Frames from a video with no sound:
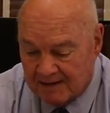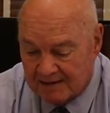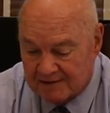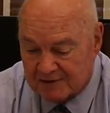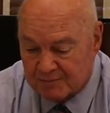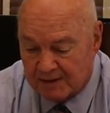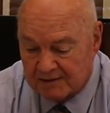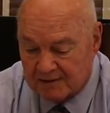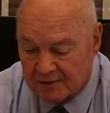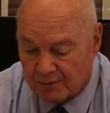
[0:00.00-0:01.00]
It's
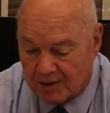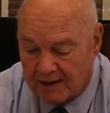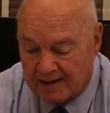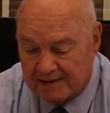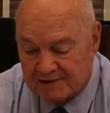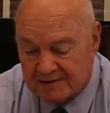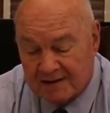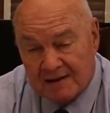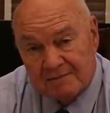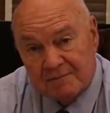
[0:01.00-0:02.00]
expected to rise
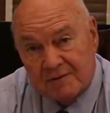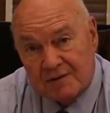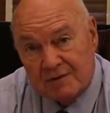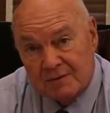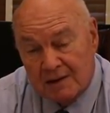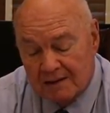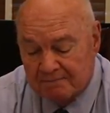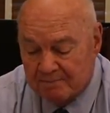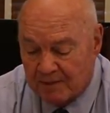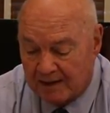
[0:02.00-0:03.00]
uh, through uh,
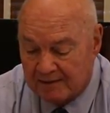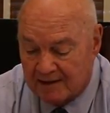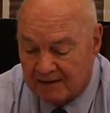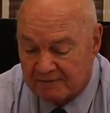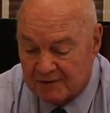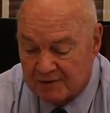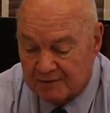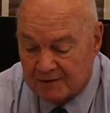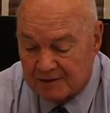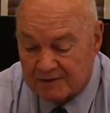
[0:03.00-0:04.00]
the afternoon
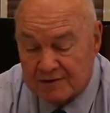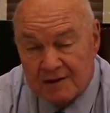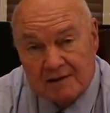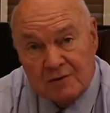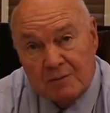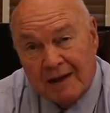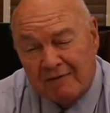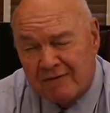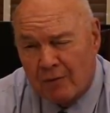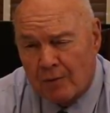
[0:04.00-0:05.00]
Thursday to
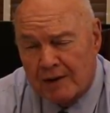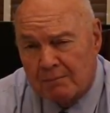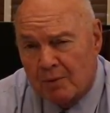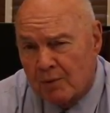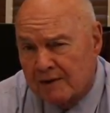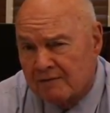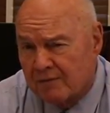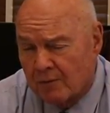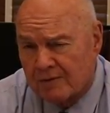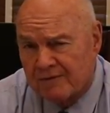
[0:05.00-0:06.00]
about
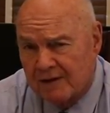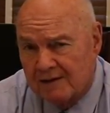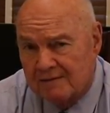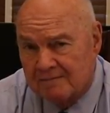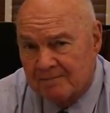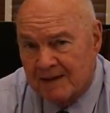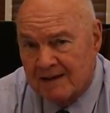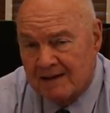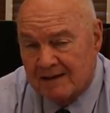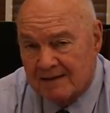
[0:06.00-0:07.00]
40.4 feet.
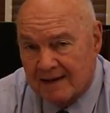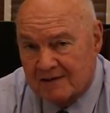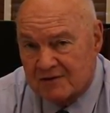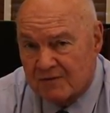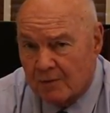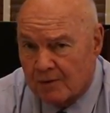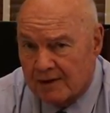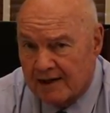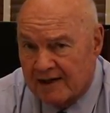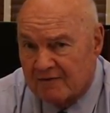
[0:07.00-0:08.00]
That's four and
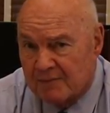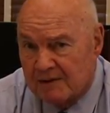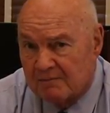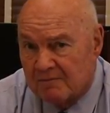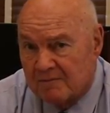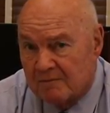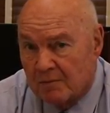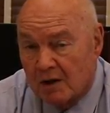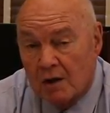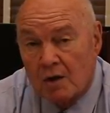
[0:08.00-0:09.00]
a half feet
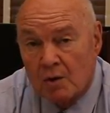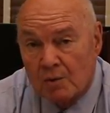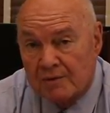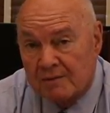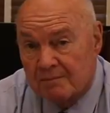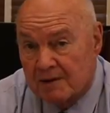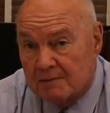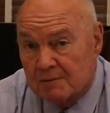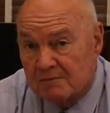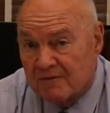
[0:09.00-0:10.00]
below the
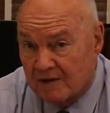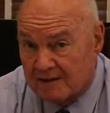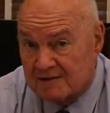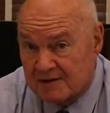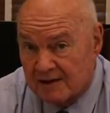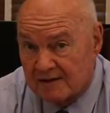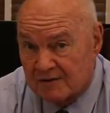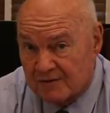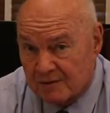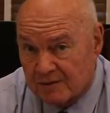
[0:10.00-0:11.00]
minimum flood stage
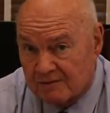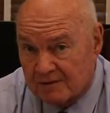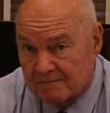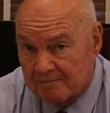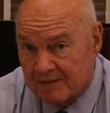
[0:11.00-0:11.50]
for the river.